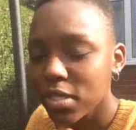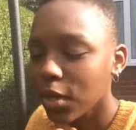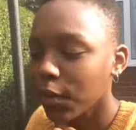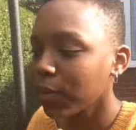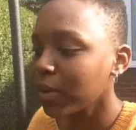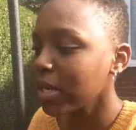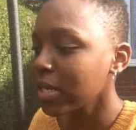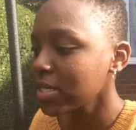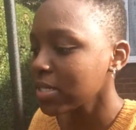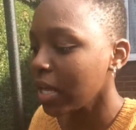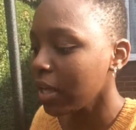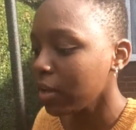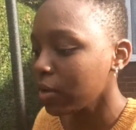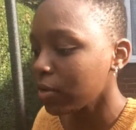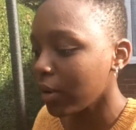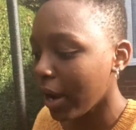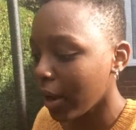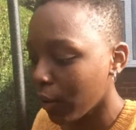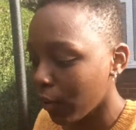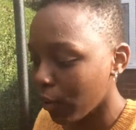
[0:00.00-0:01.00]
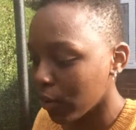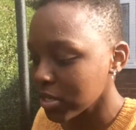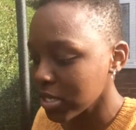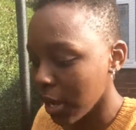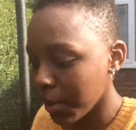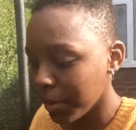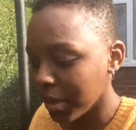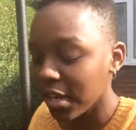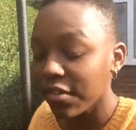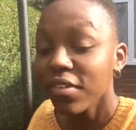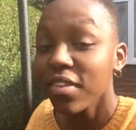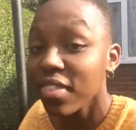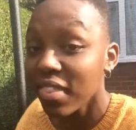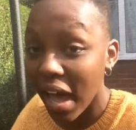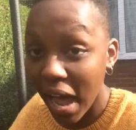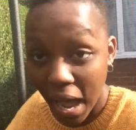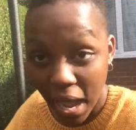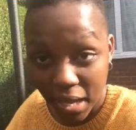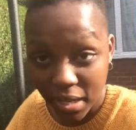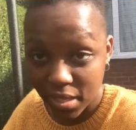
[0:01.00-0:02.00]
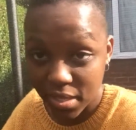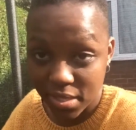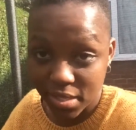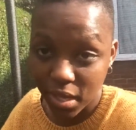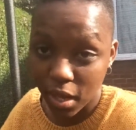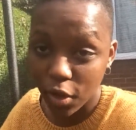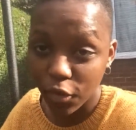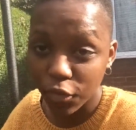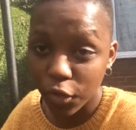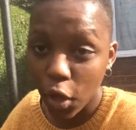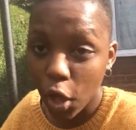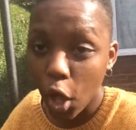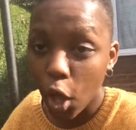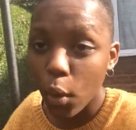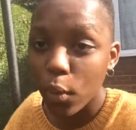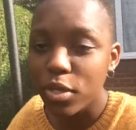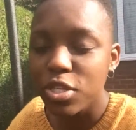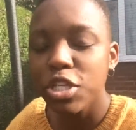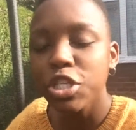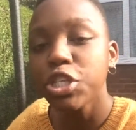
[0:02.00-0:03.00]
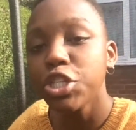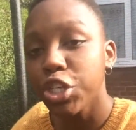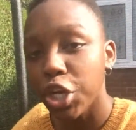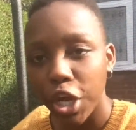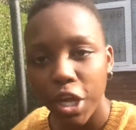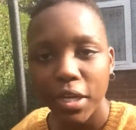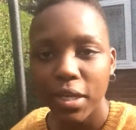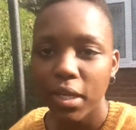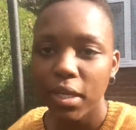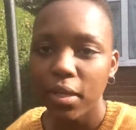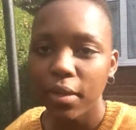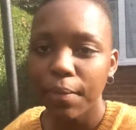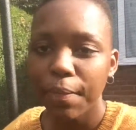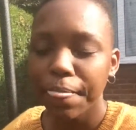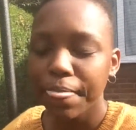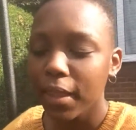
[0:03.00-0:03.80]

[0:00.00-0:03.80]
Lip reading: And when I say the right course, I mean even that in itself was a journey.